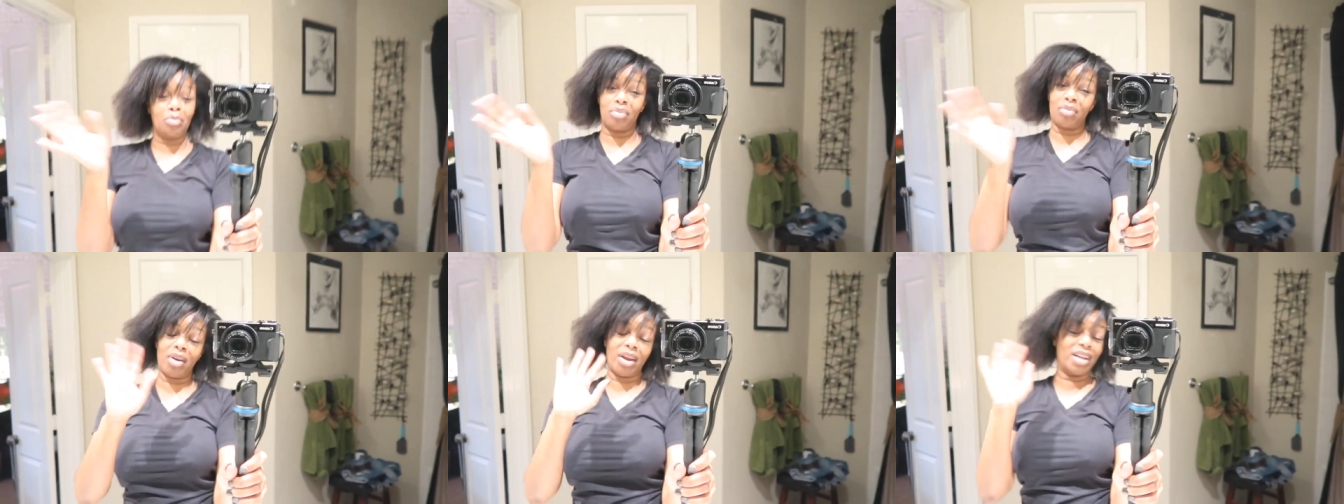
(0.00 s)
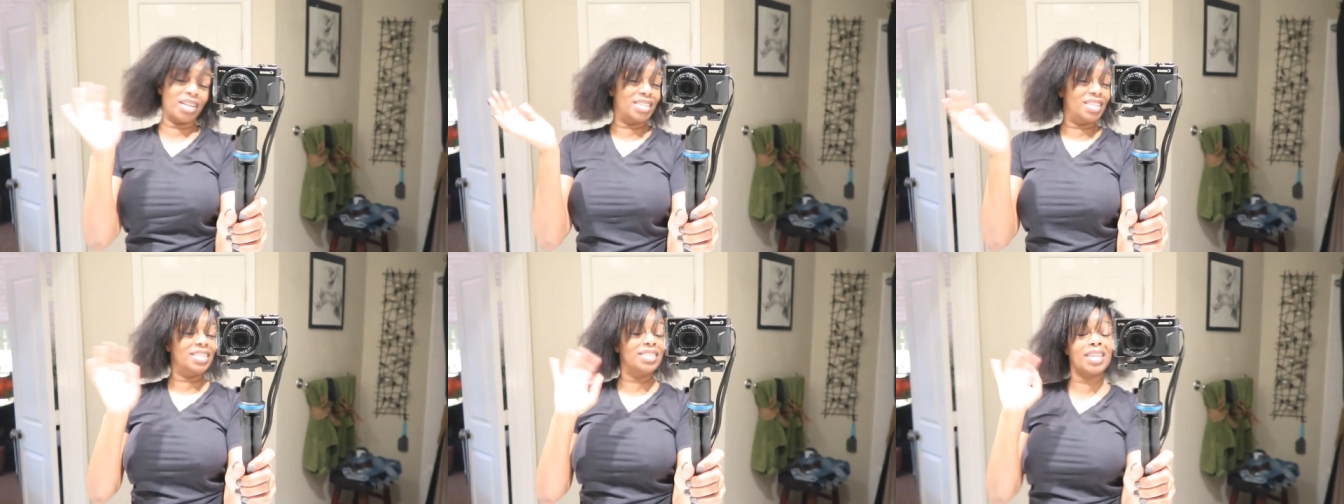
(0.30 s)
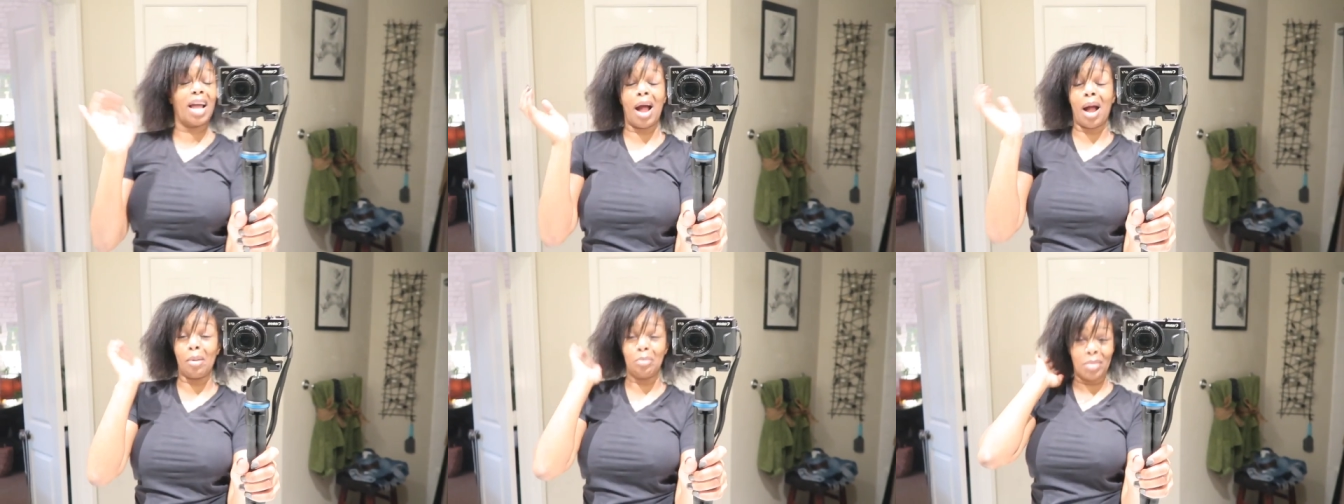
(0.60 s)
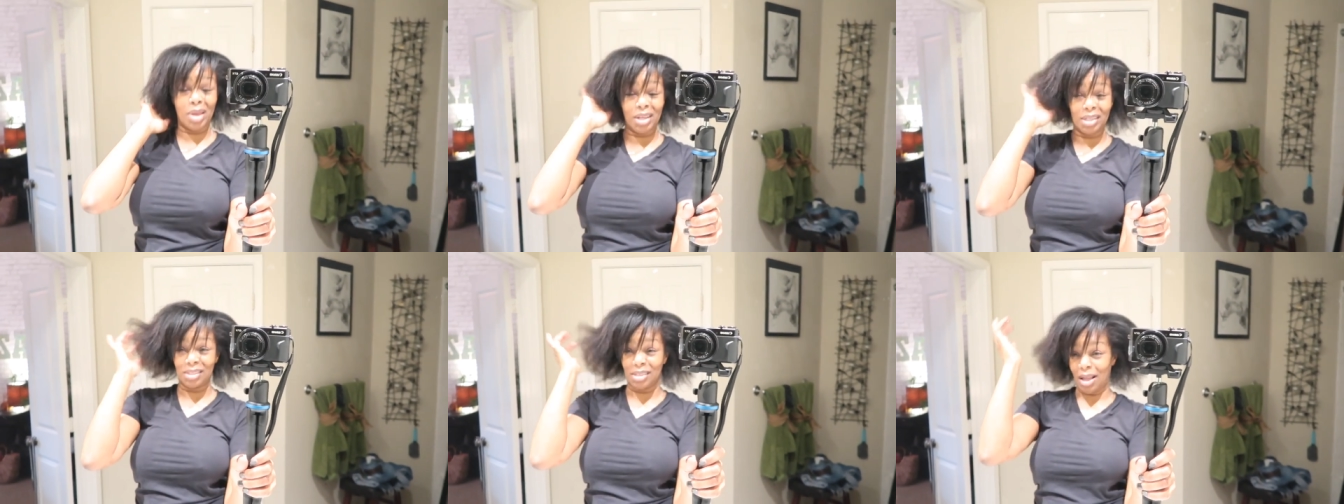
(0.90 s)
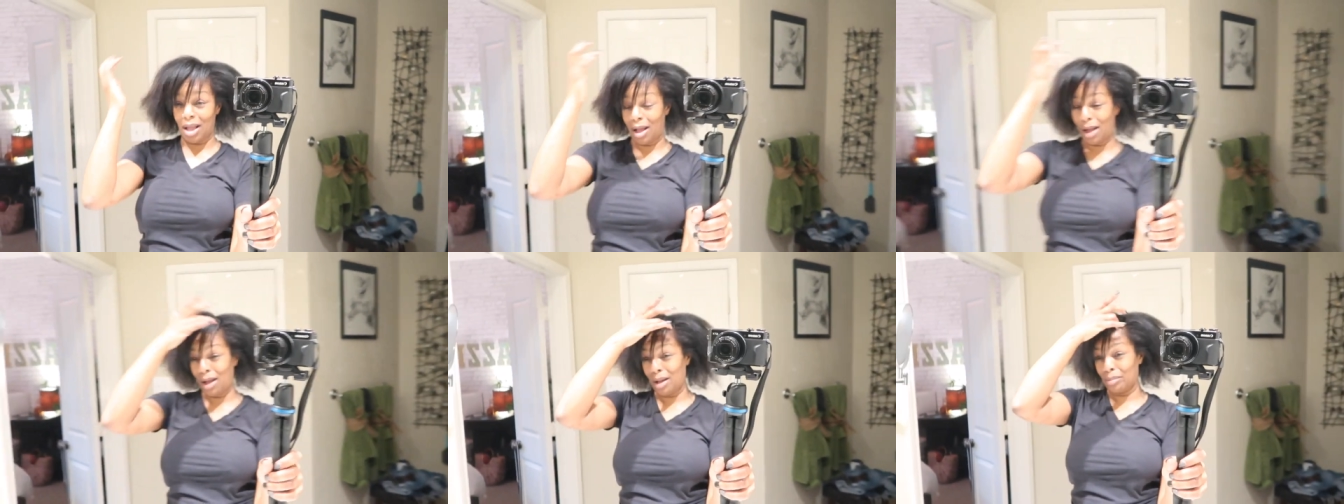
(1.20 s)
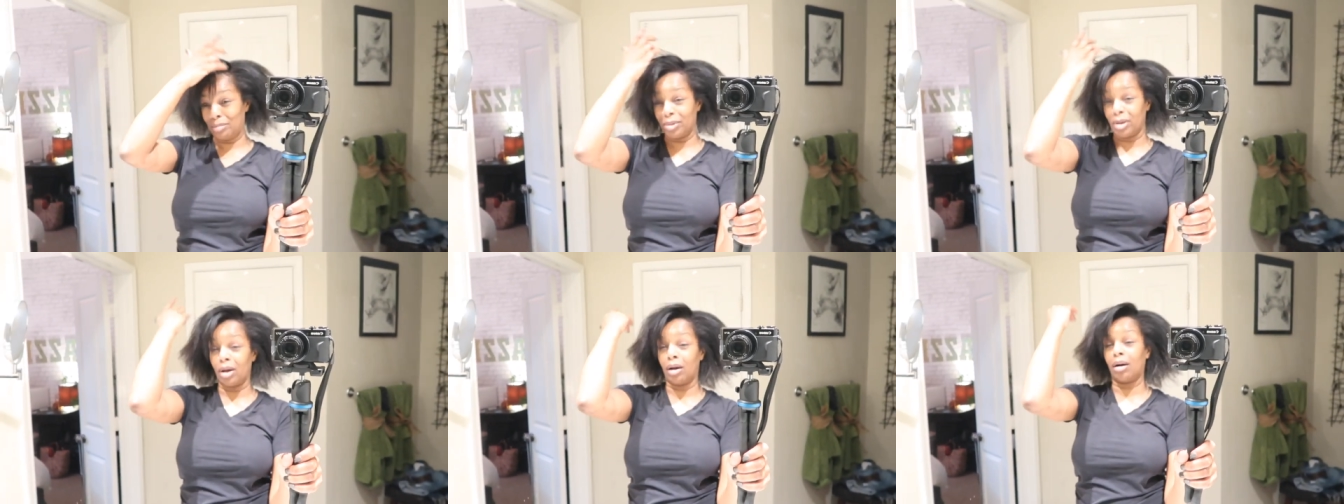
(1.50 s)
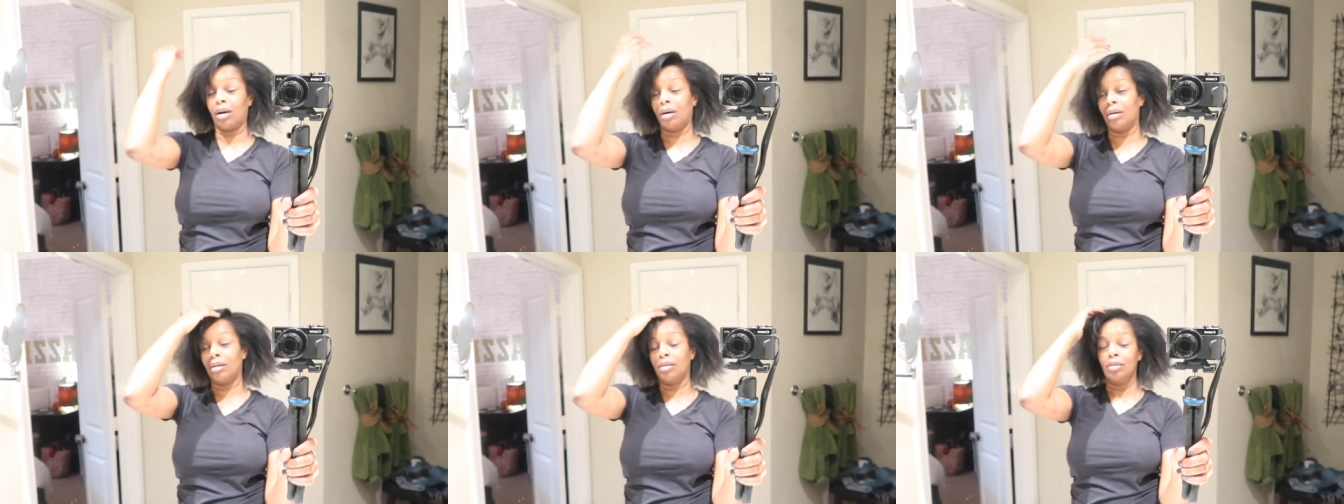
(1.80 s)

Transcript: to break this hot mess up, y'all.